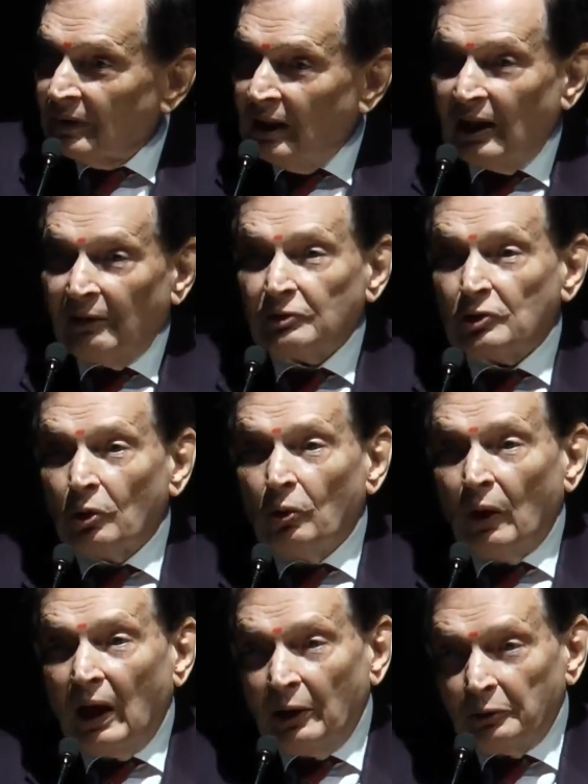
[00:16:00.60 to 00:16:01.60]
He loves to
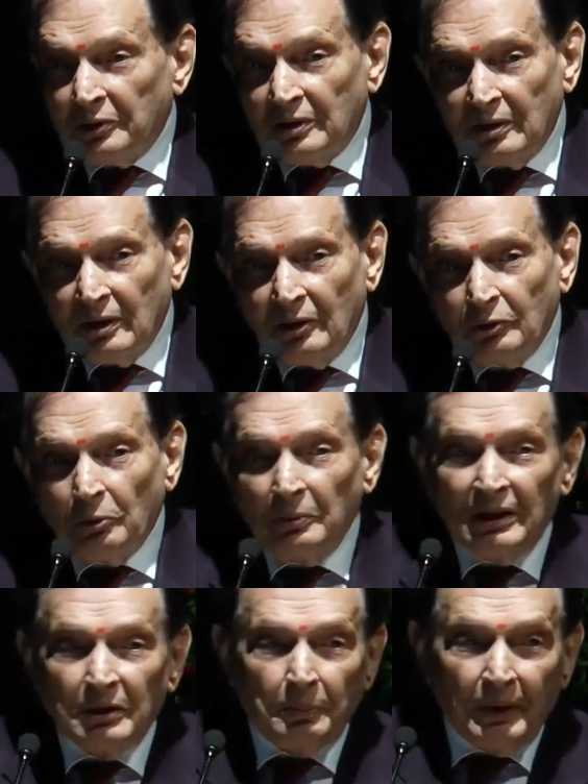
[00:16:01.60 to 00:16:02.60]
go out to
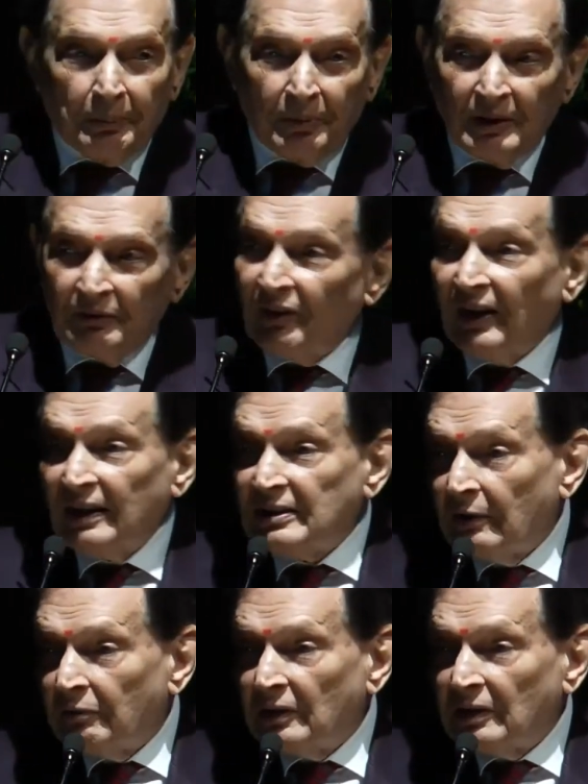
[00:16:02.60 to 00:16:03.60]
meet people. He forgets
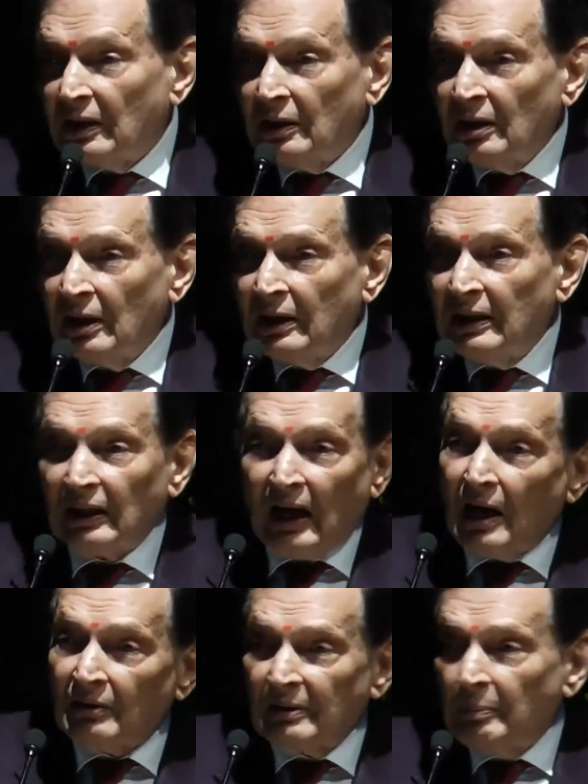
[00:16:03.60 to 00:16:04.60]
everything. He
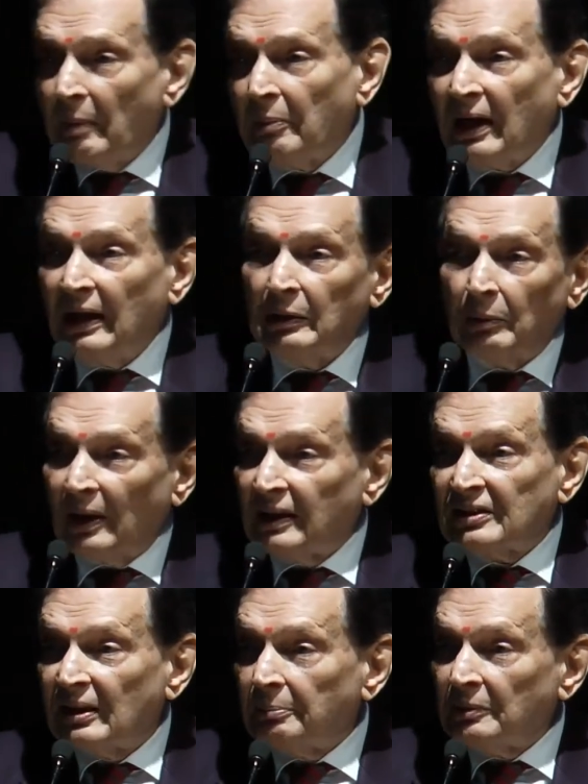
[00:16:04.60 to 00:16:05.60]
can't remember anyone
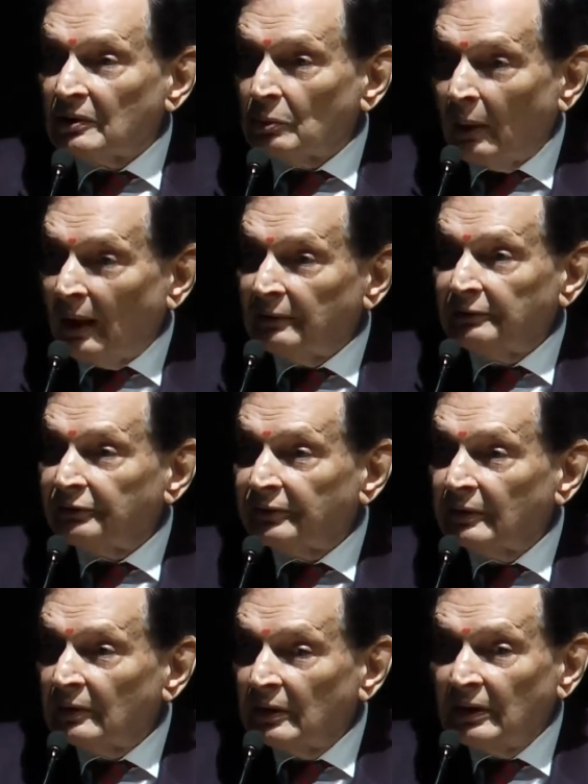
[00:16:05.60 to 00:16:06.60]
except his wife.
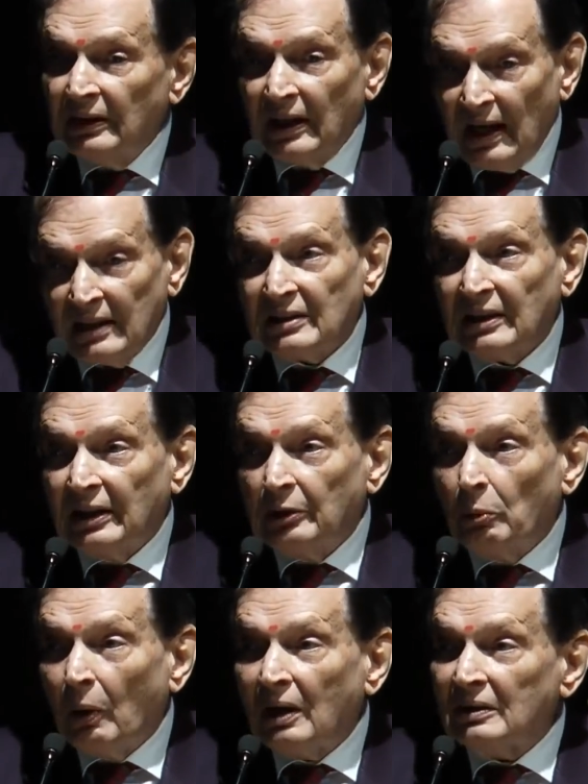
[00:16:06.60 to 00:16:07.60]
He has
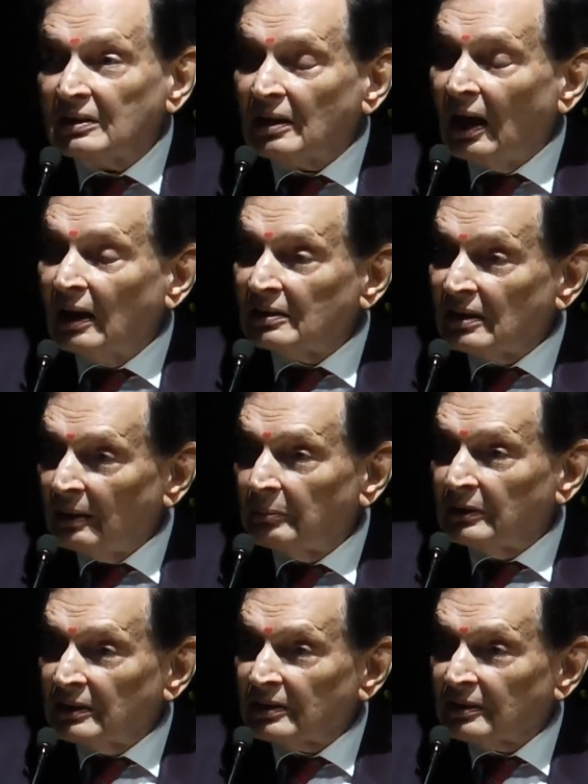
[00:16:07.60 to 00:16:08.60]
advanced
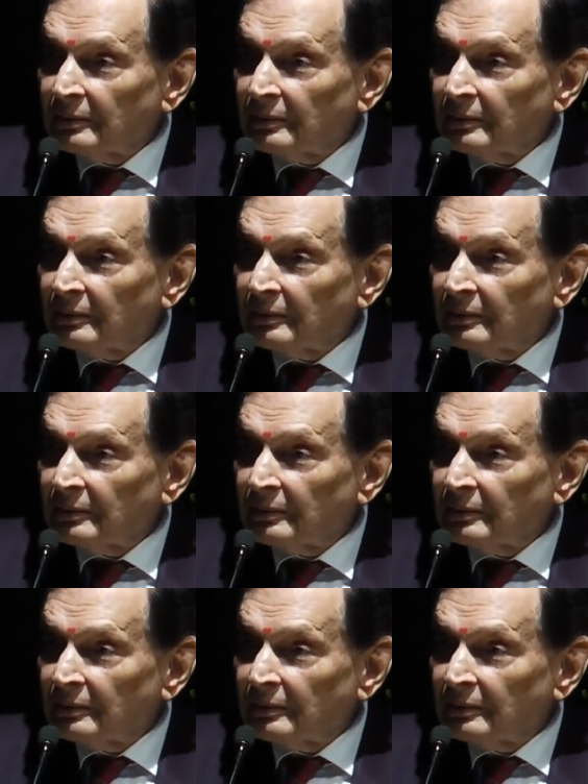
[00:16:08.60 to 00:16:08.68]
Alzheimer's.